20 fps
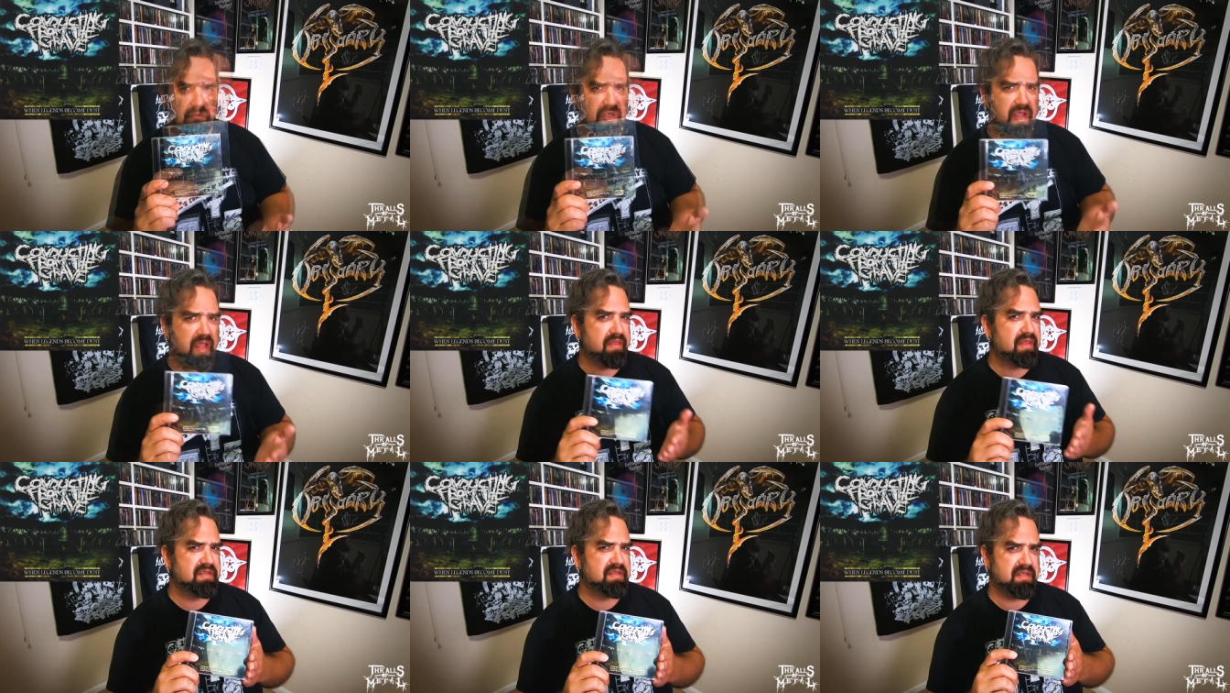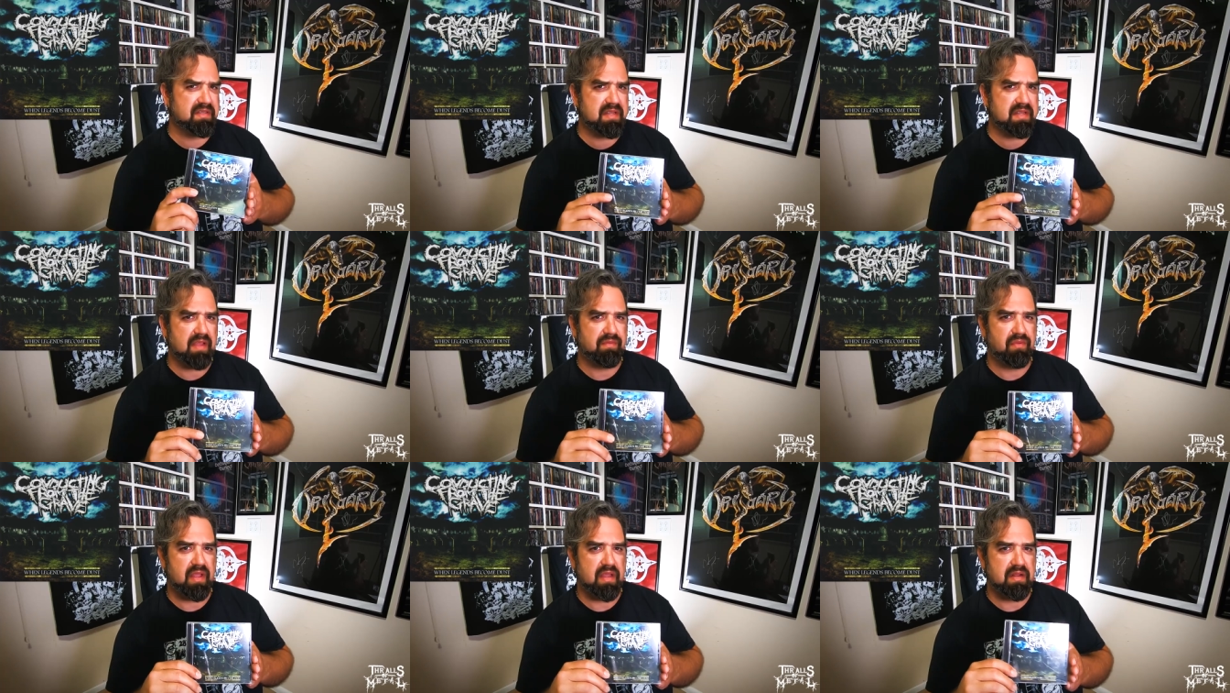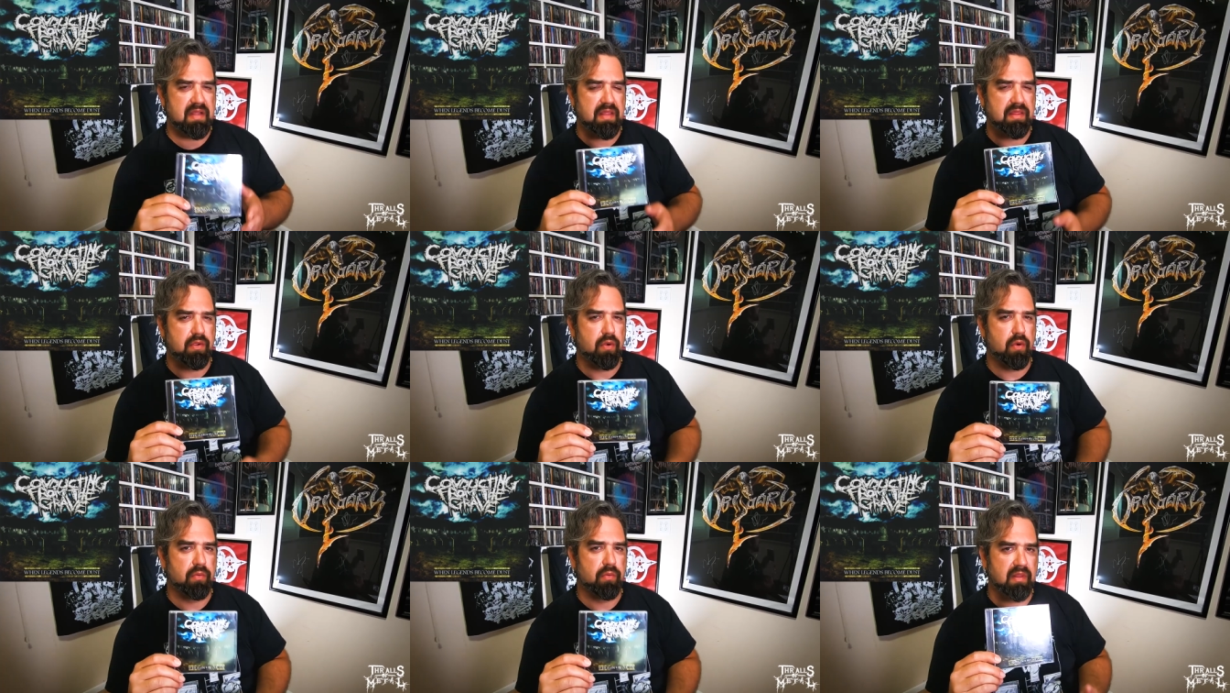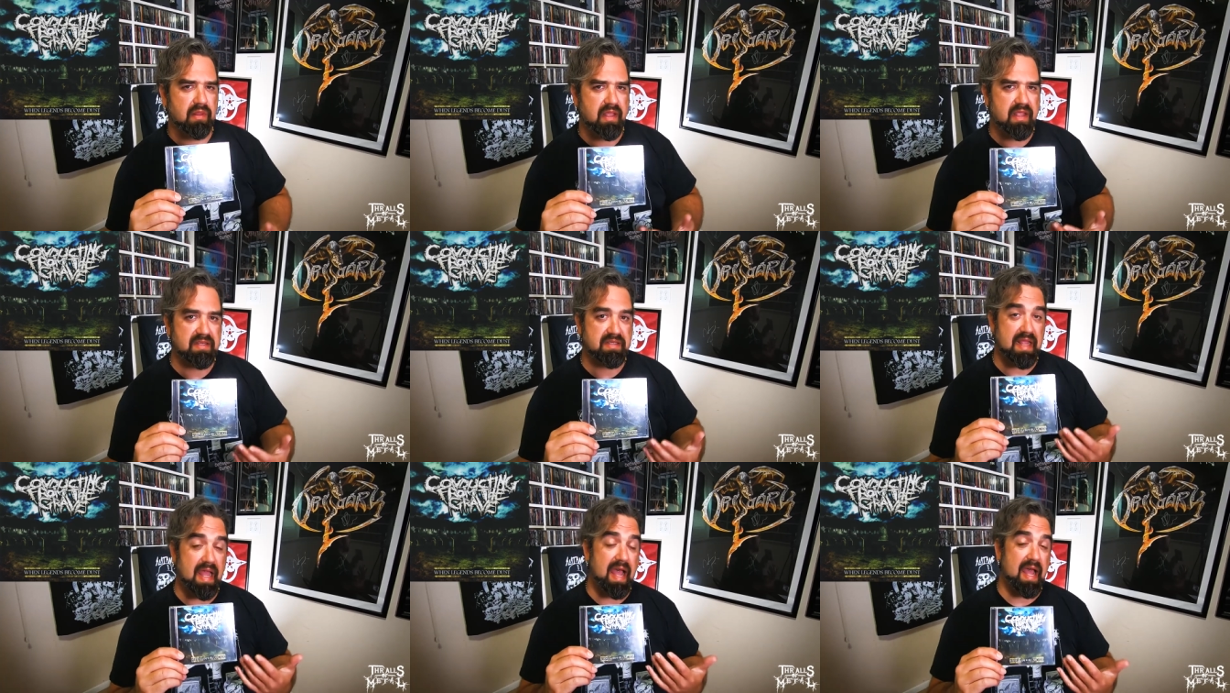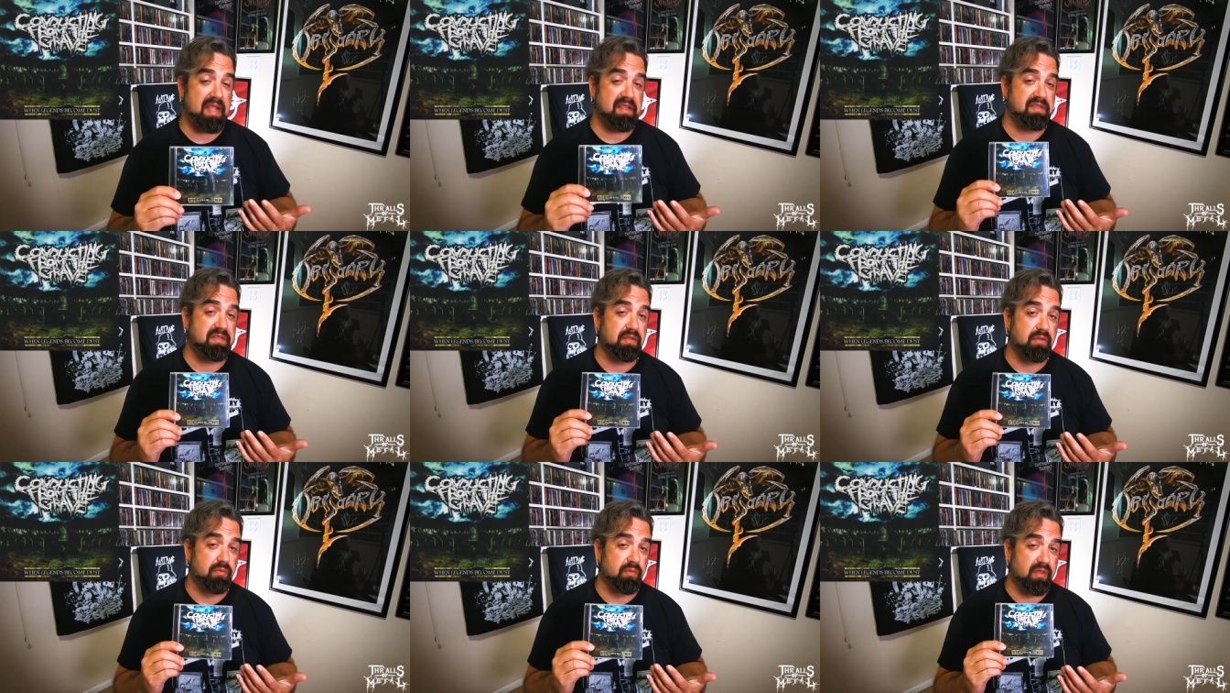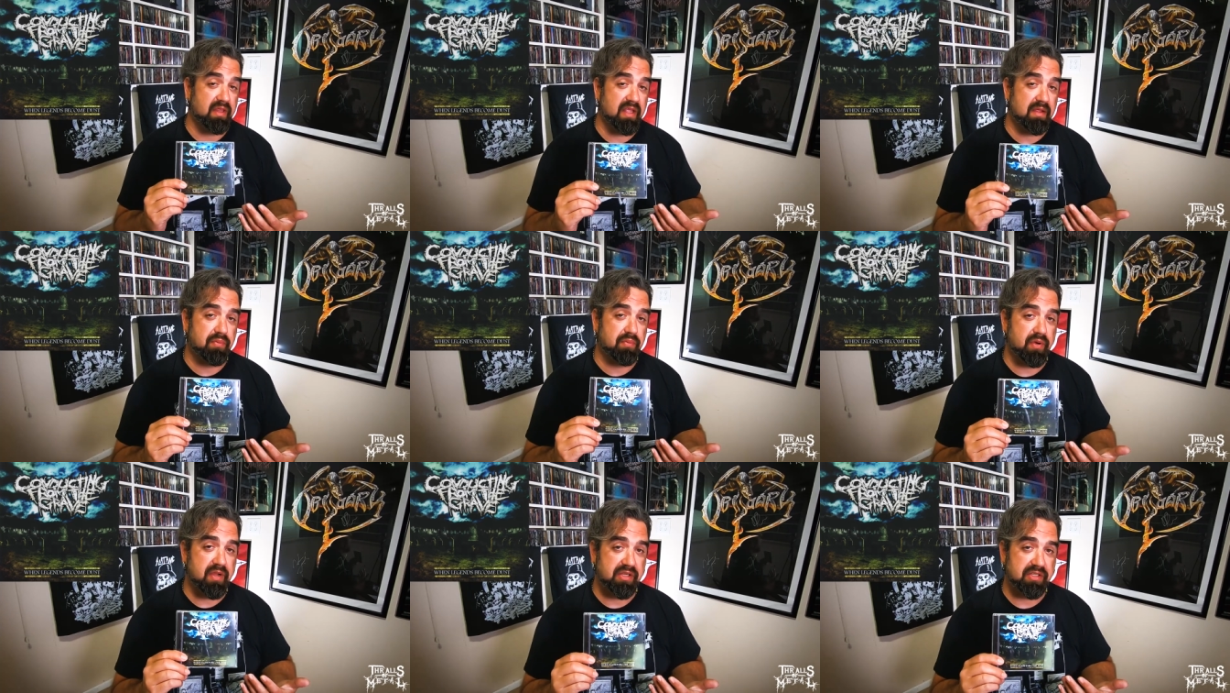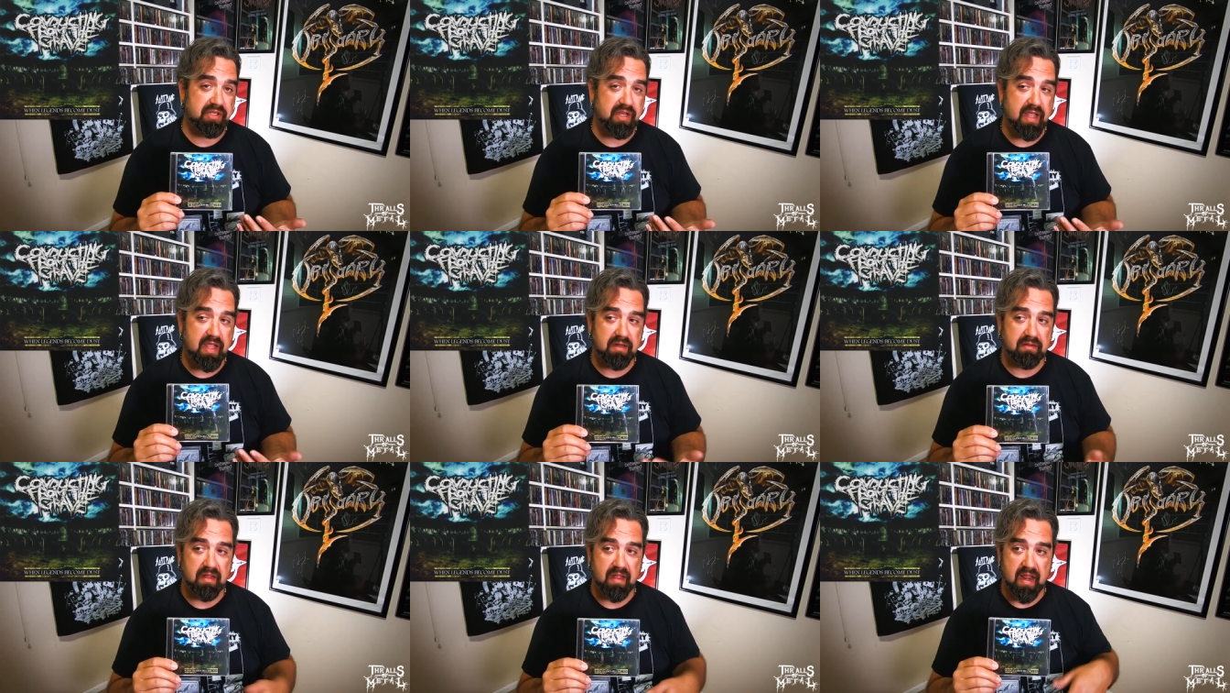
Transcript: So yeah, this is definitely a deathcore release I still really appreciate,